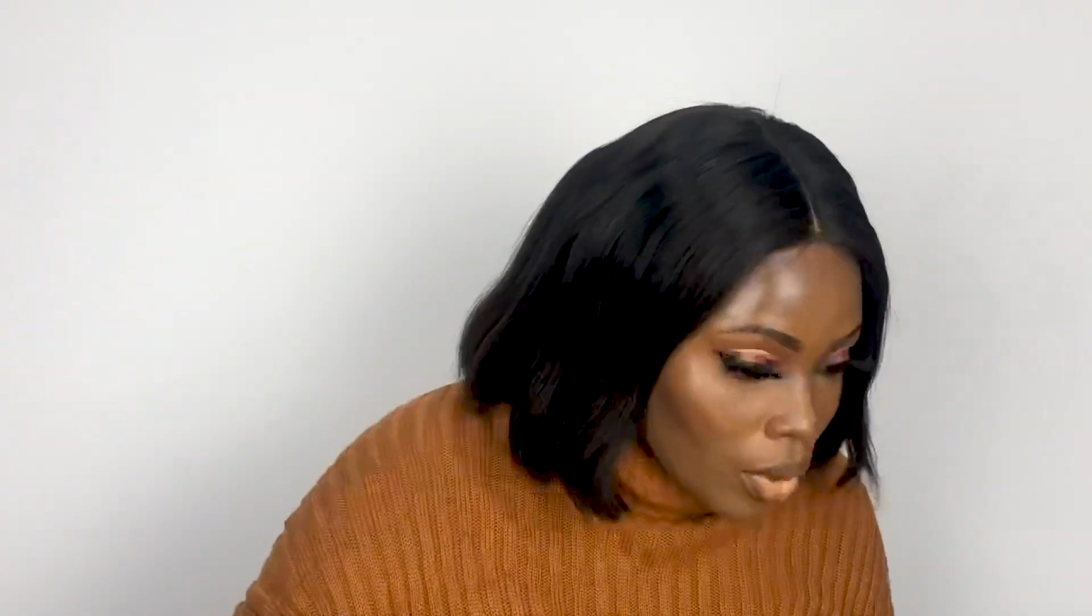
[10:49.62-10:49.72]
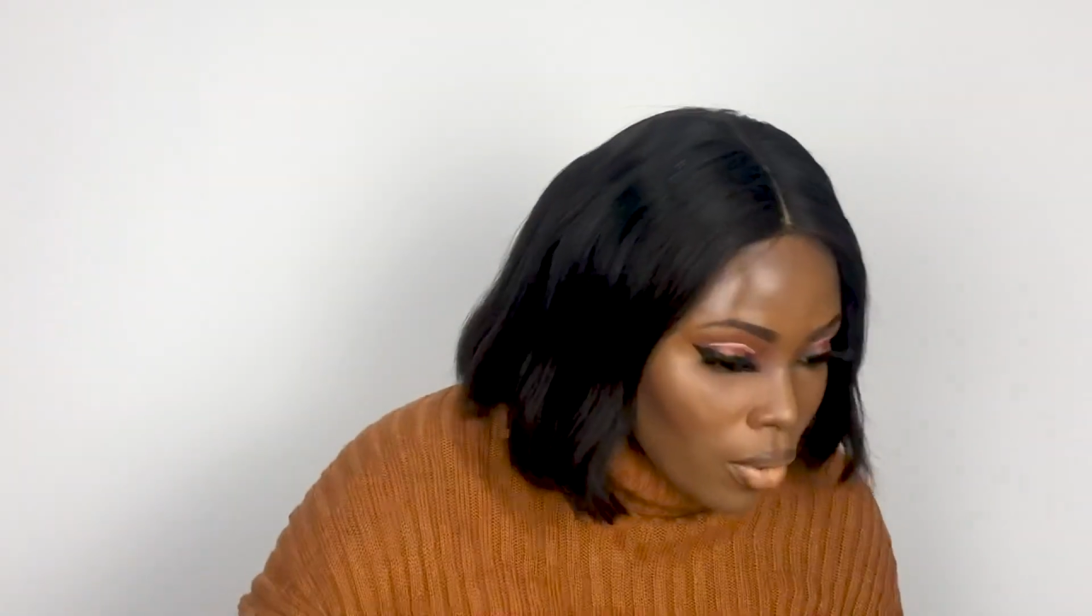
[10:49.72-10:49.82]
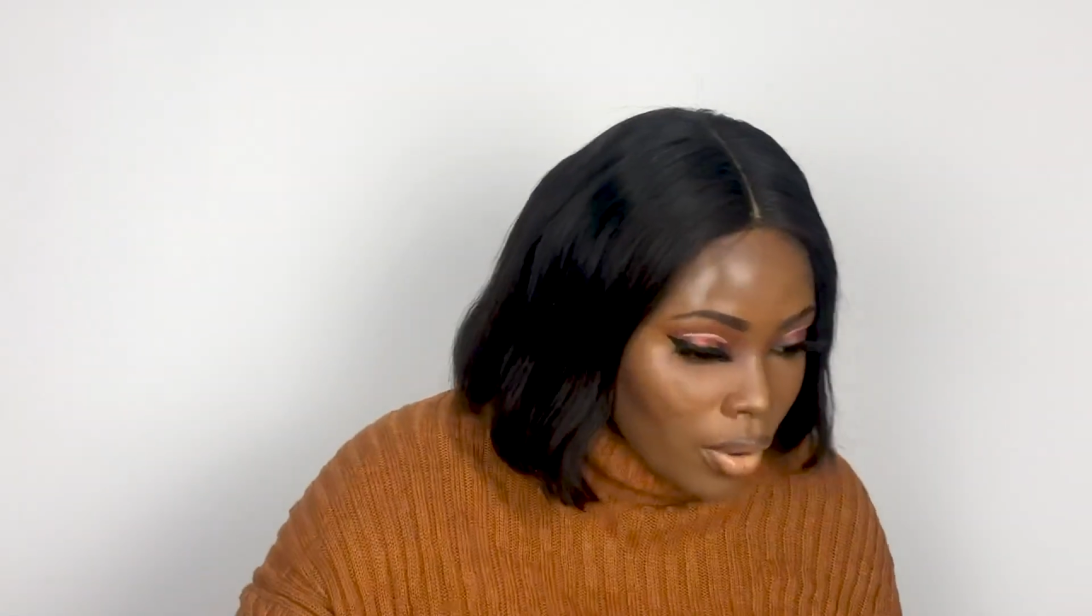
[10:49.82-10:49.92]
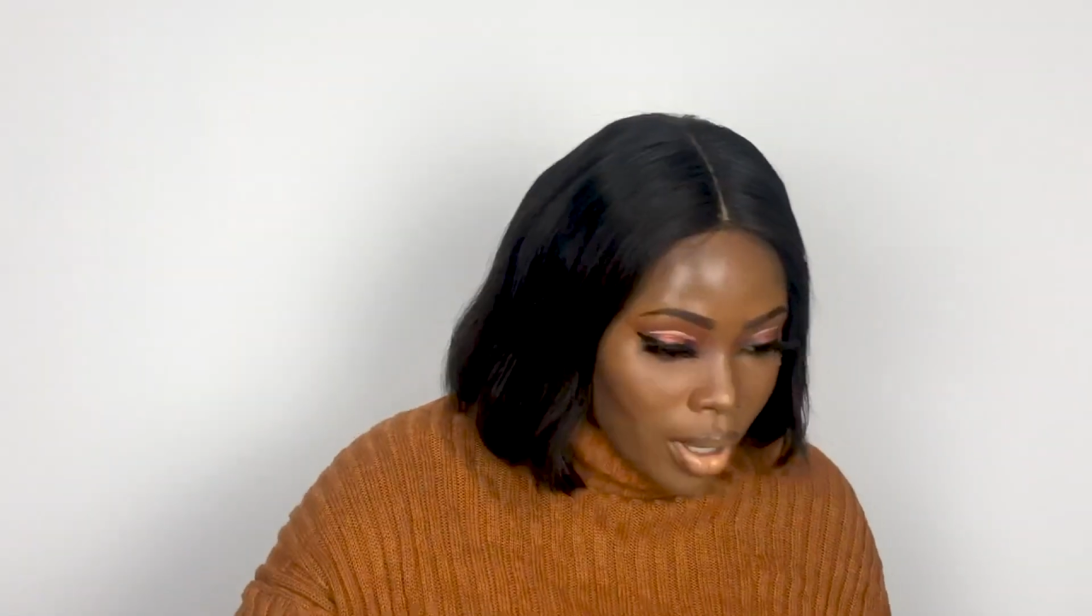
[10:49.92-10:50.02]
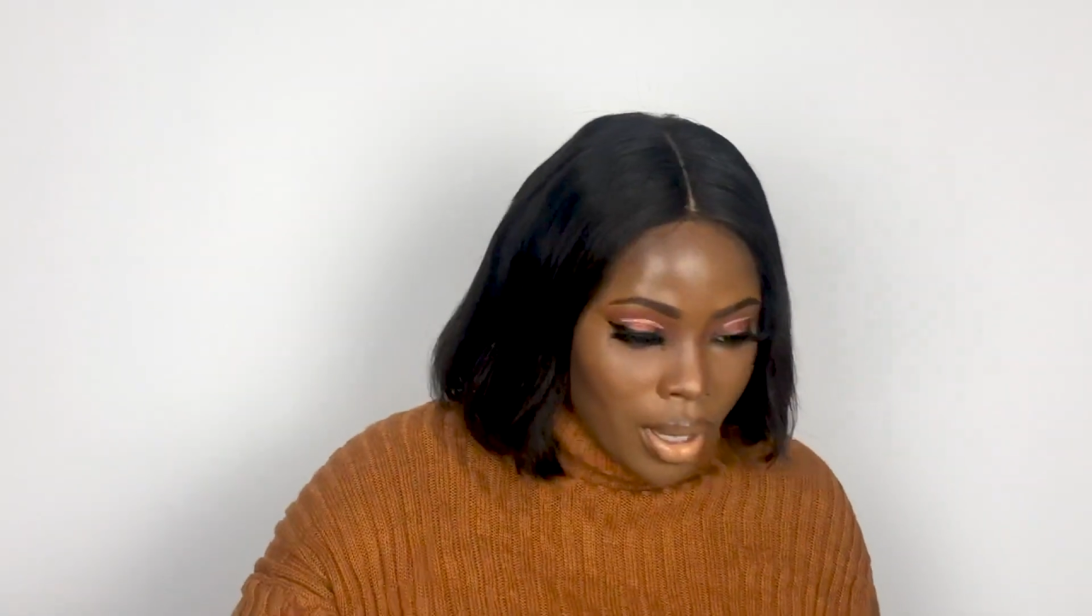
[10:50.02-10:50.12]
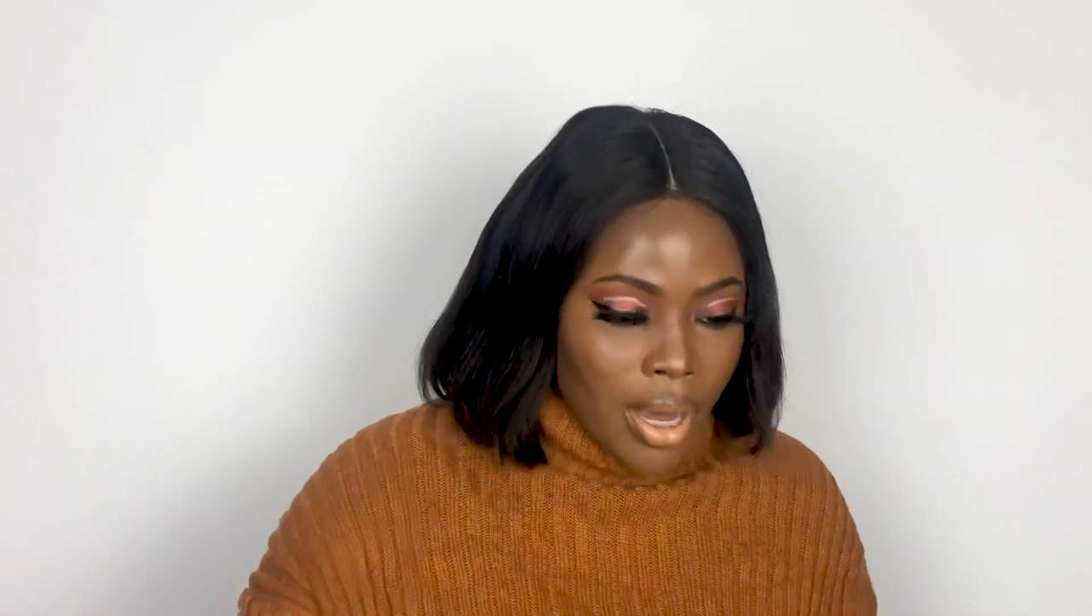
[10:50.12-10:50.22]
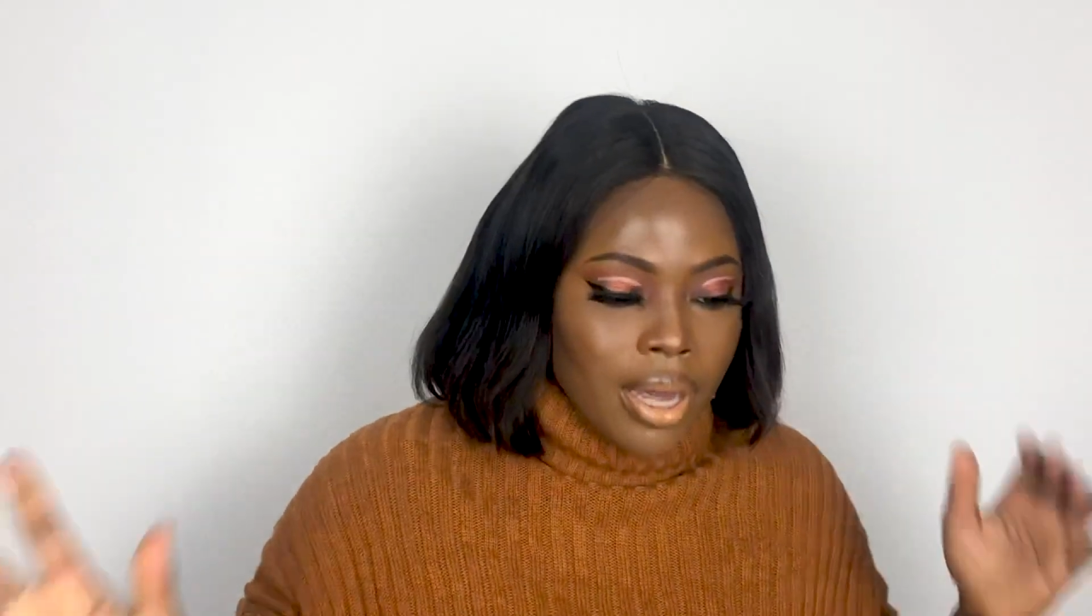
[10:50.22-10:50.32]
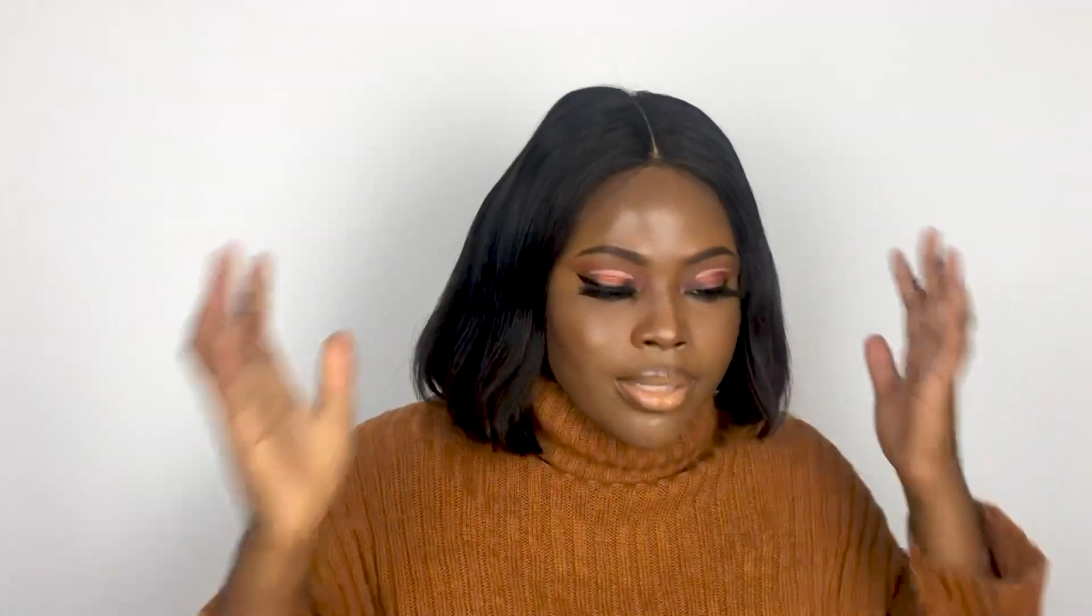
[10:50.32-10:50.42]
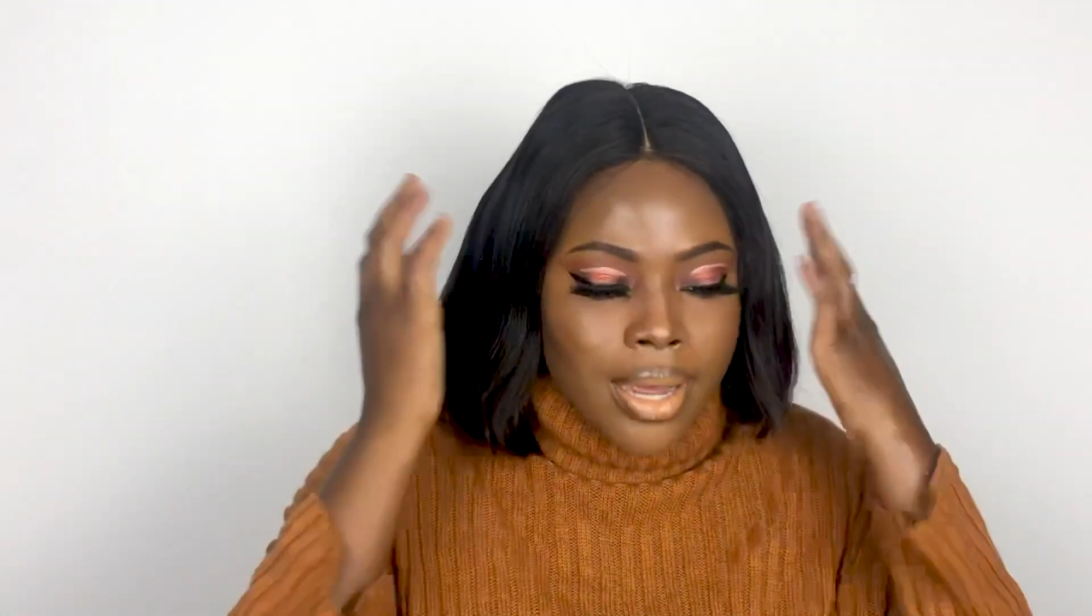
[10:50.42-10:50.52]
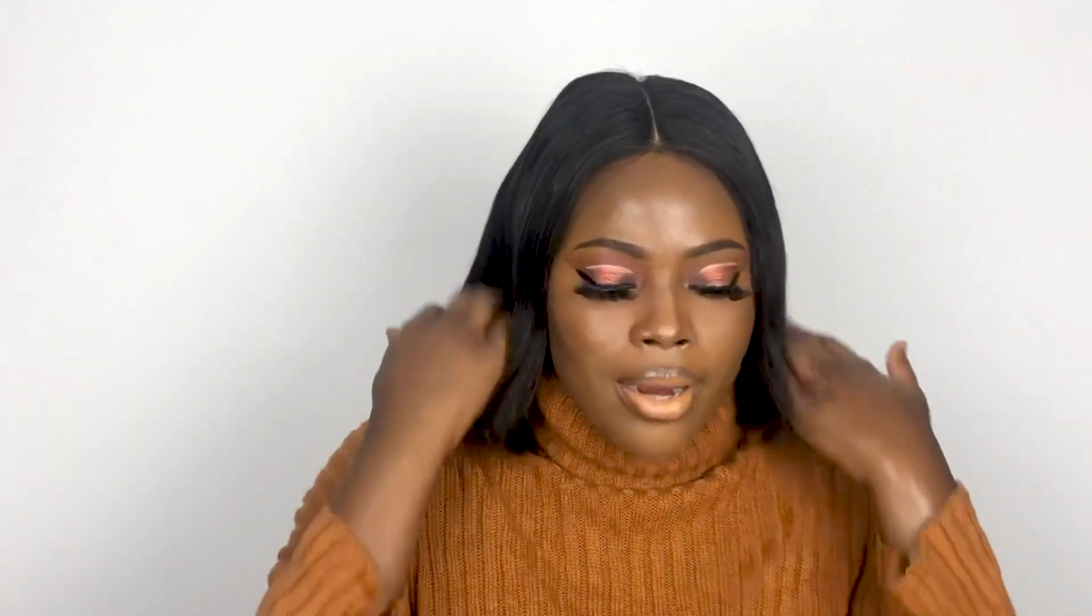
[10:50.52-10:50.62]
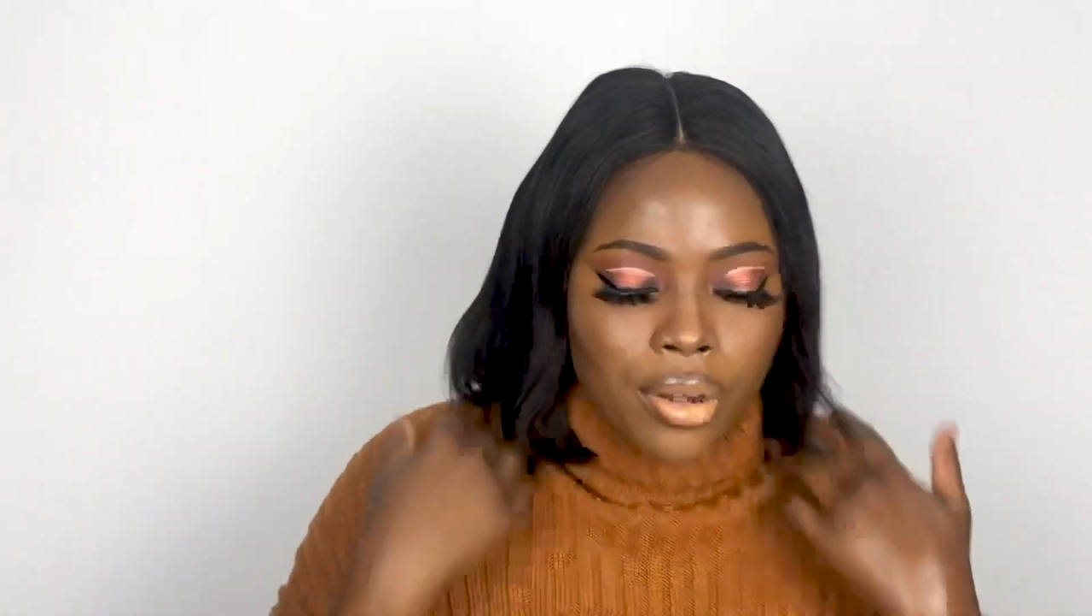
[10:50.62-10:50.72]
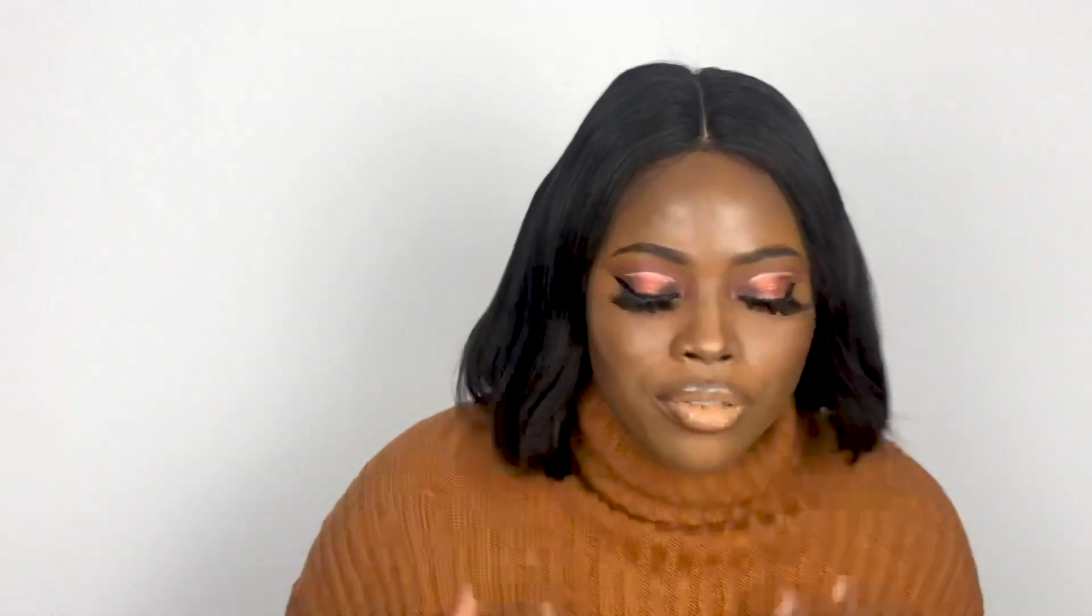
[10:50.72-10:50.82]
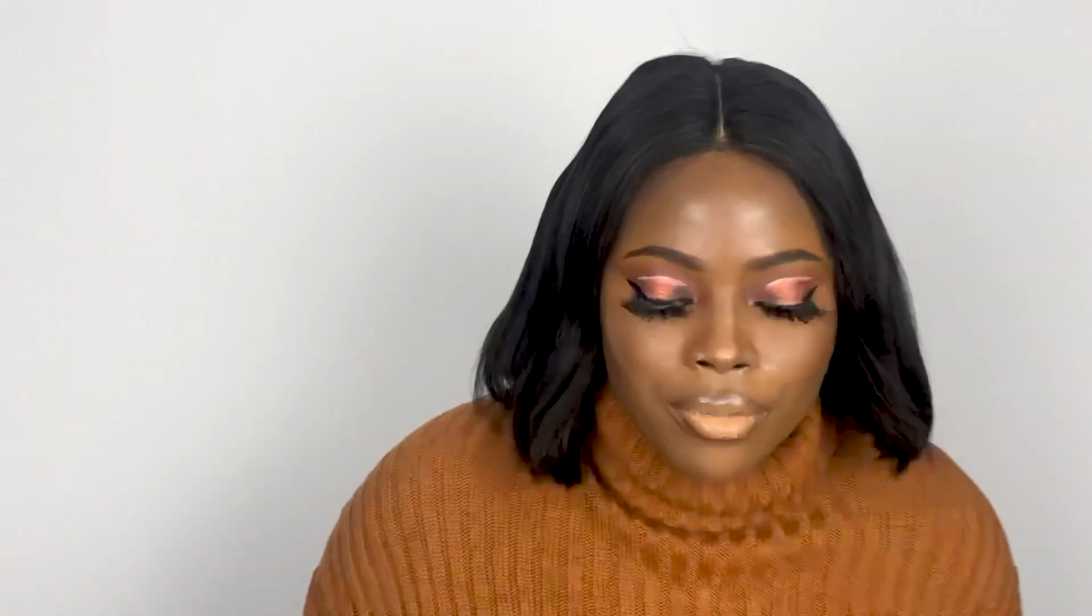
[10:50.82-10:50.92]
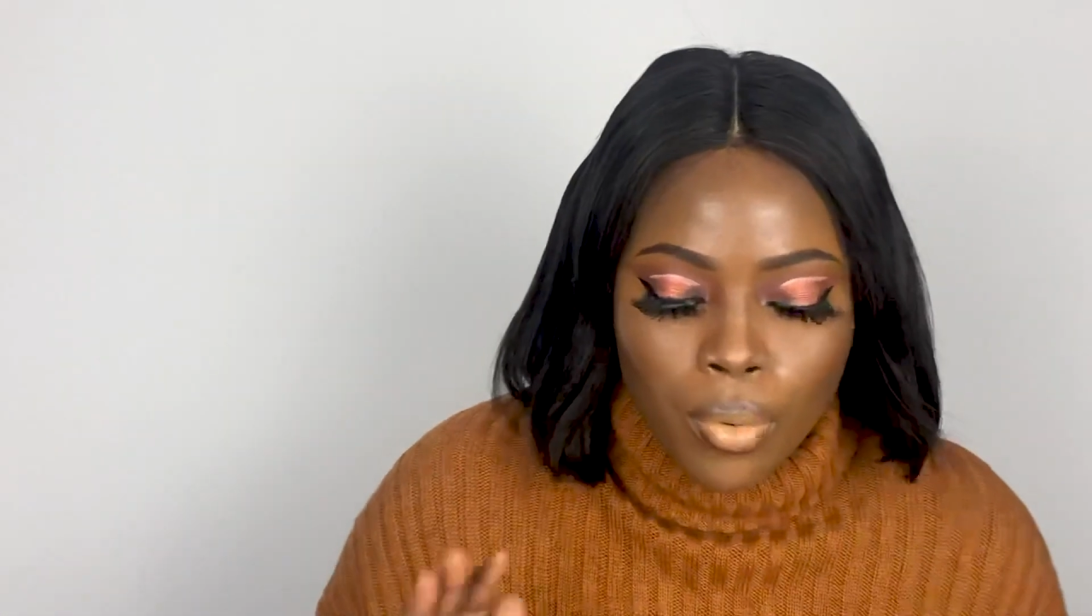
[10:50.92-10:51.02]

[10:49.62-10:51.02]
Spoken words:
Okay guys, I love